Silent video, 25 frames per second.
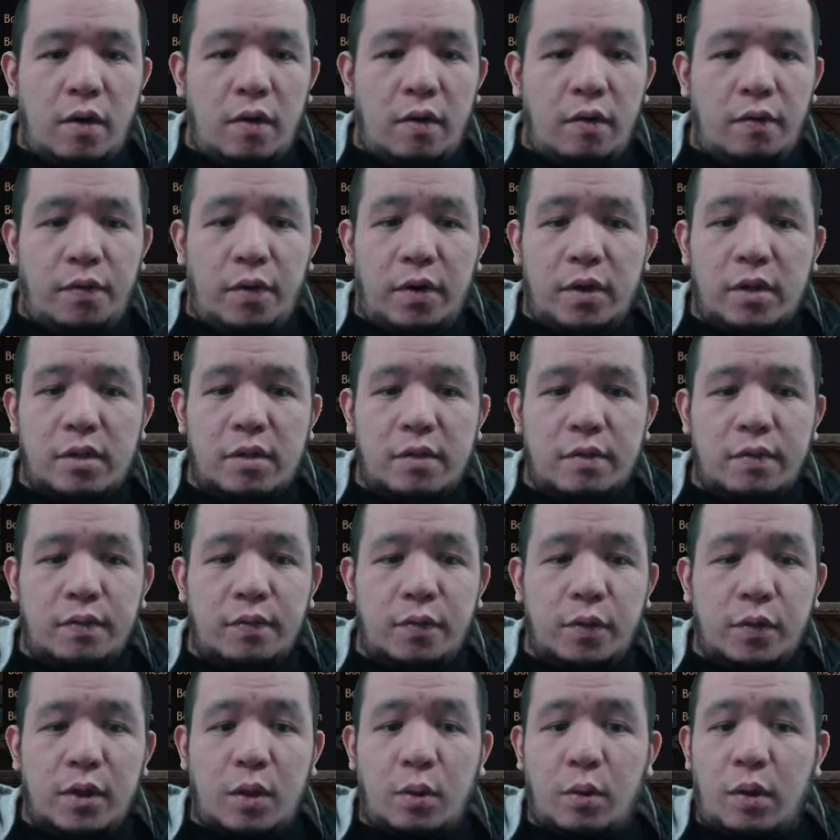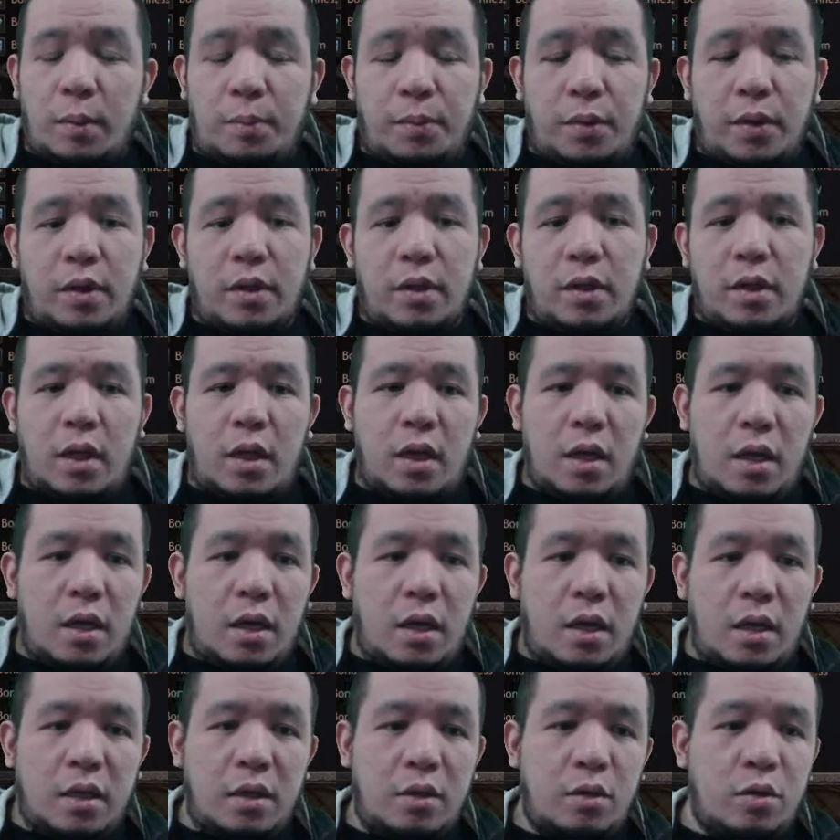first for the weapon,
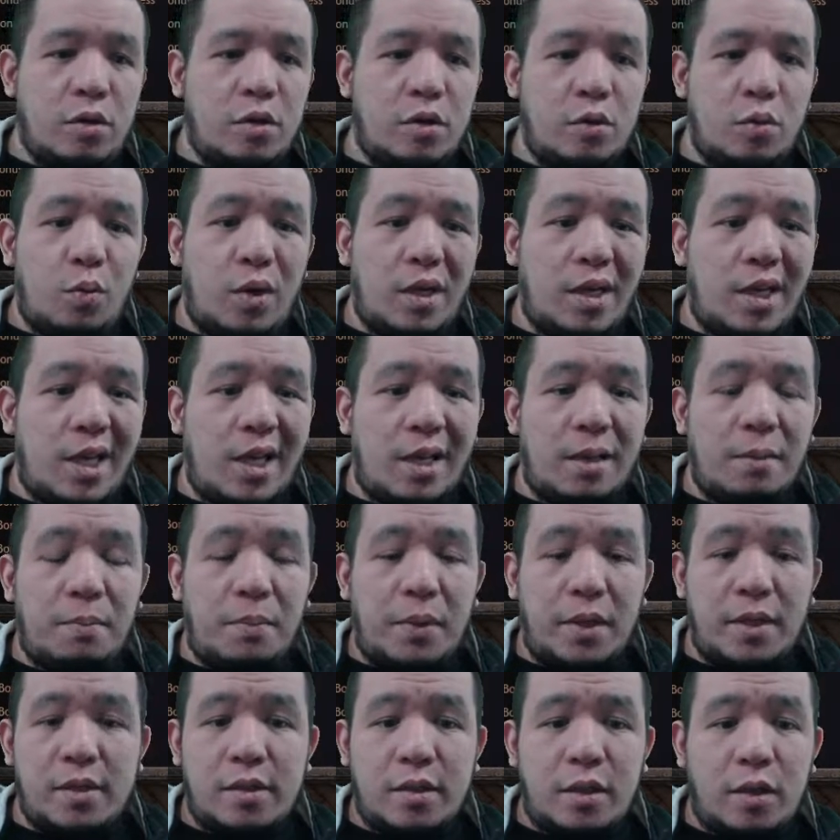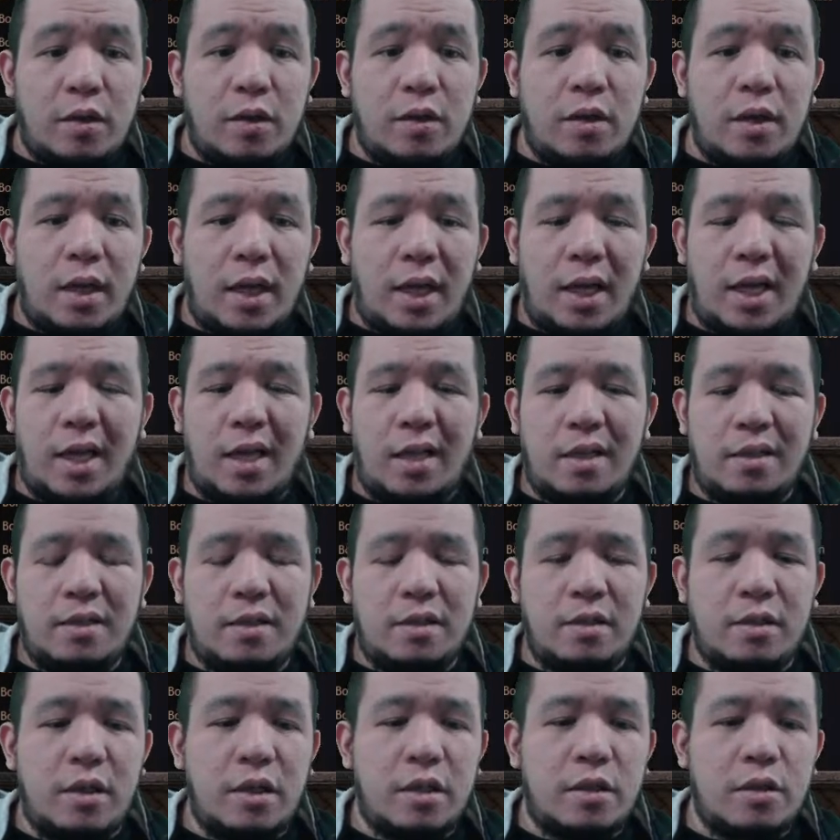use one-hand pistol and
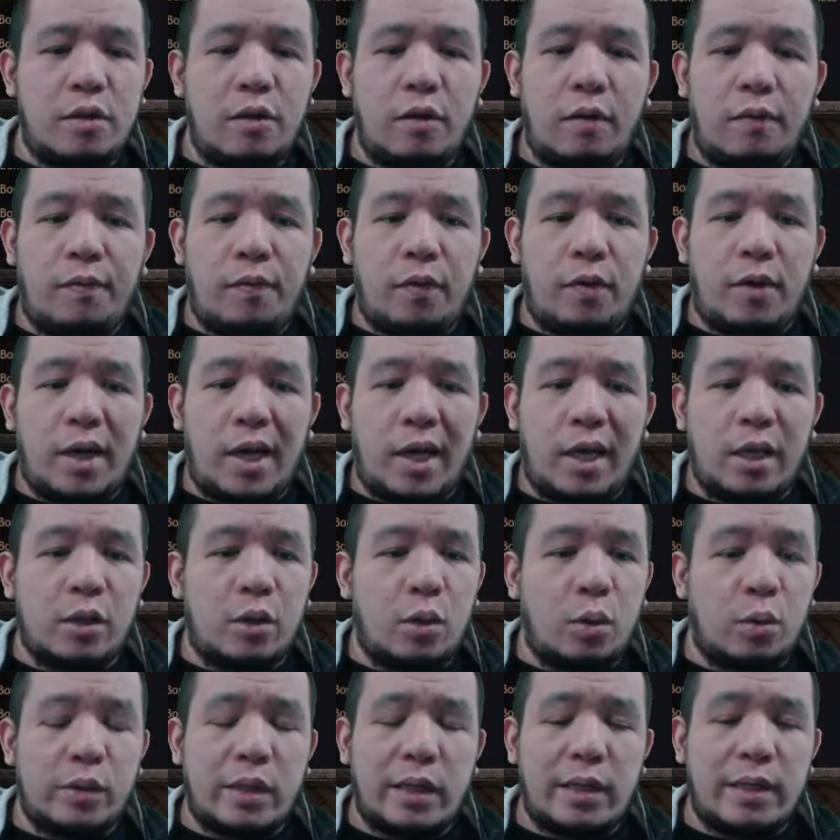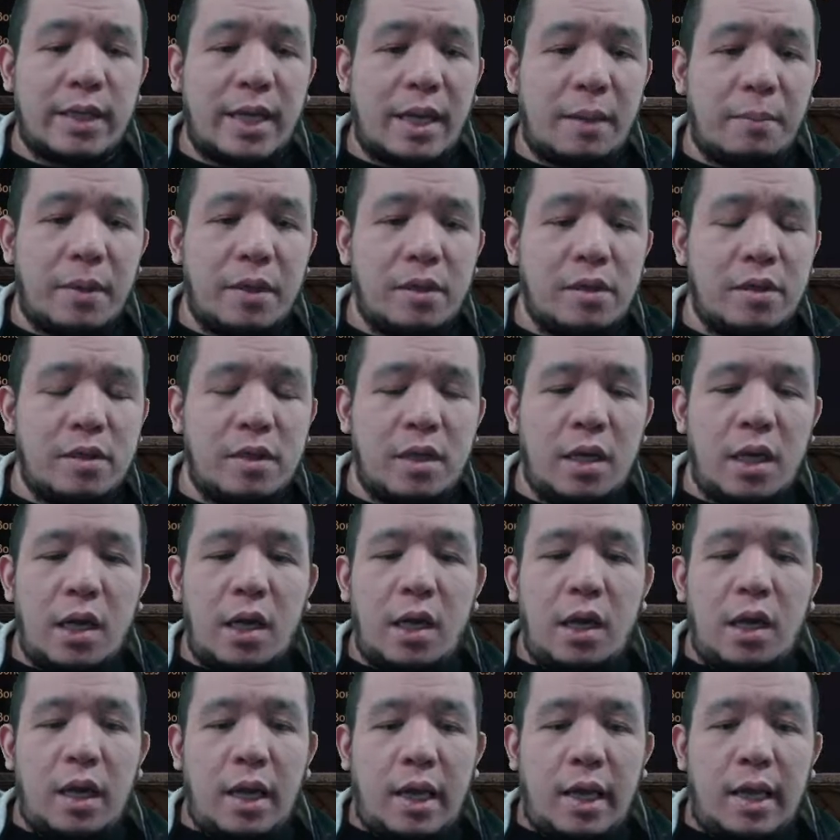just look for high total damage
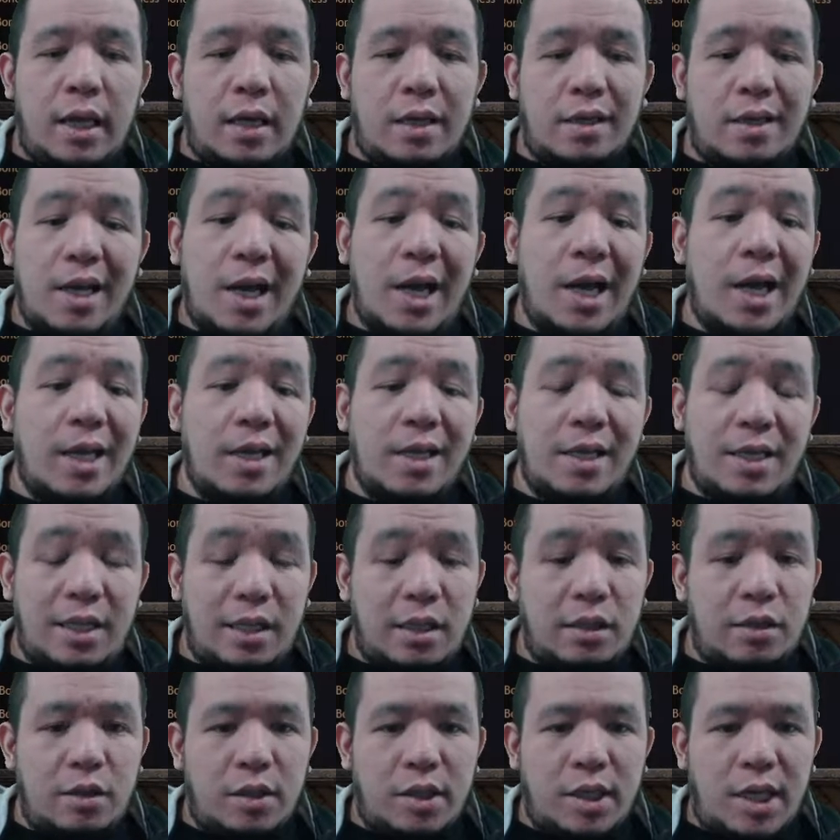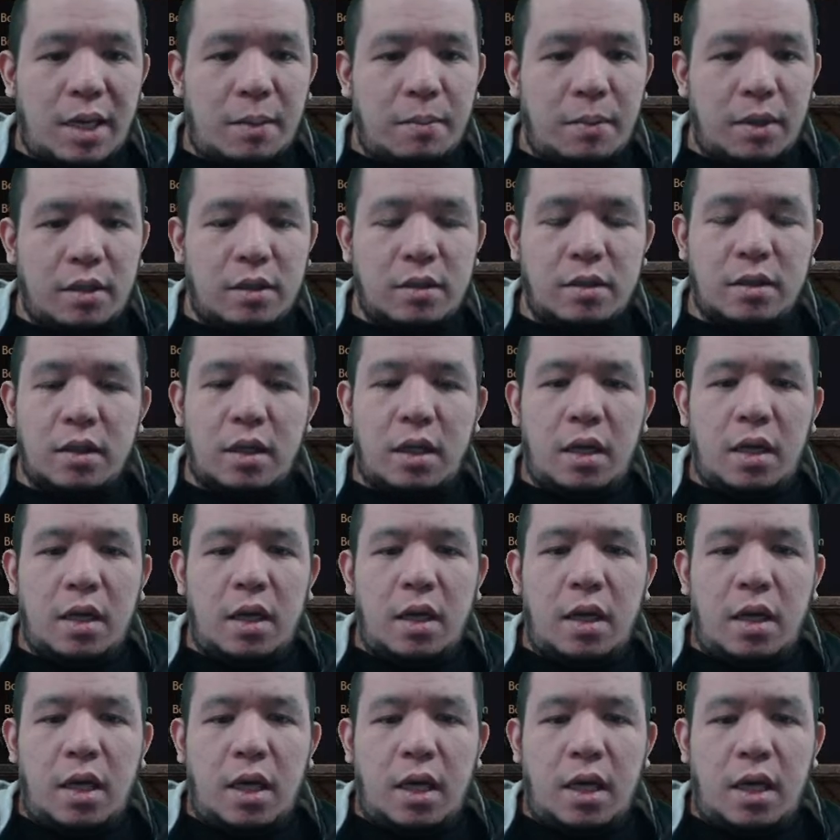and high ether damage.
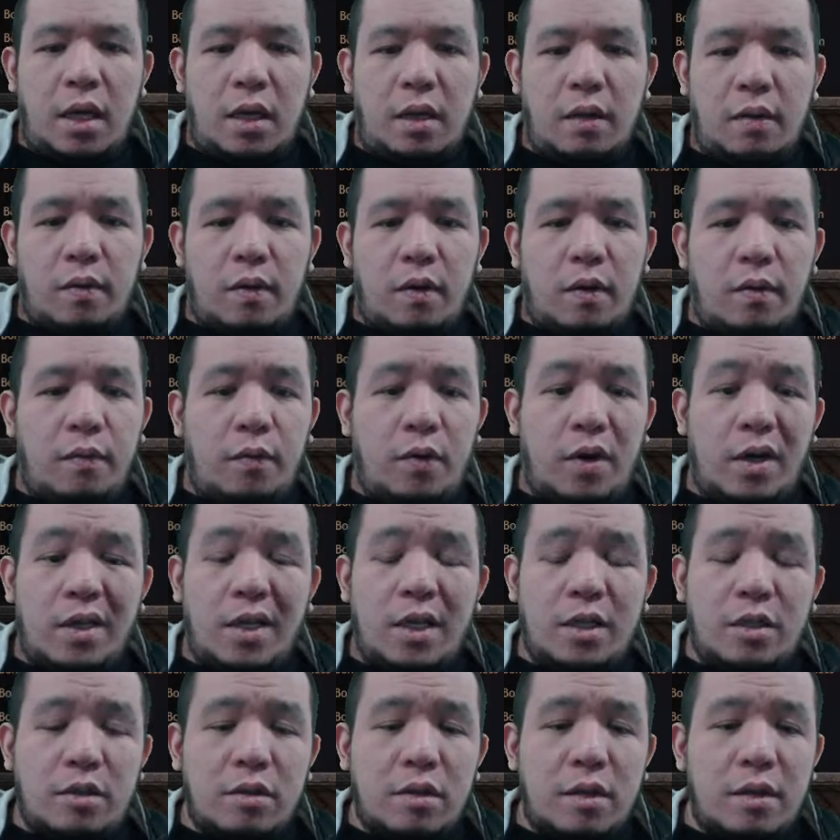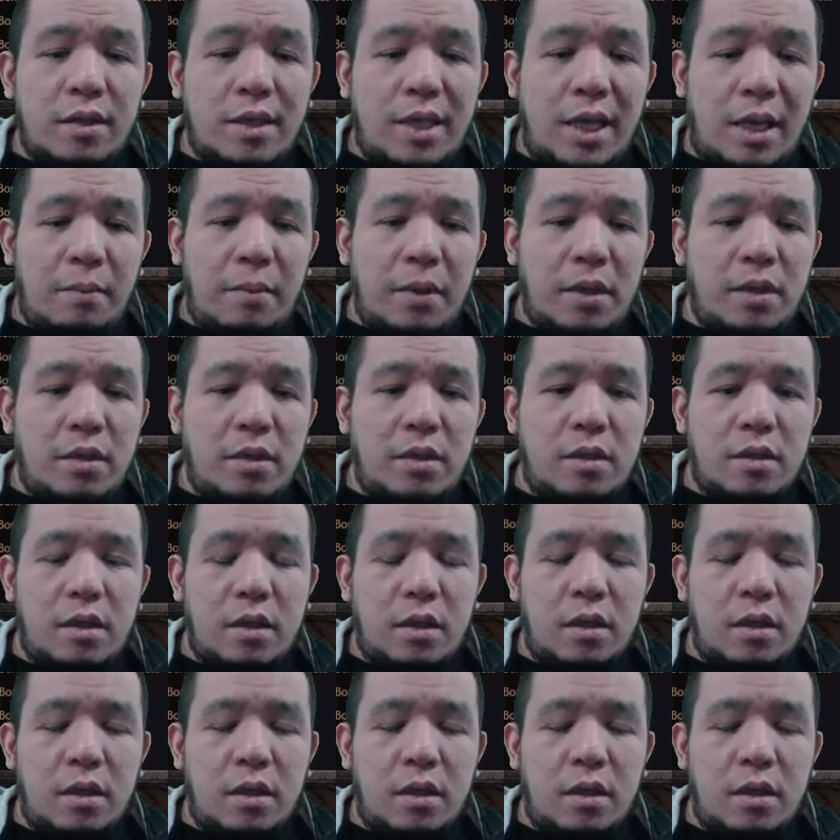And for additional damage,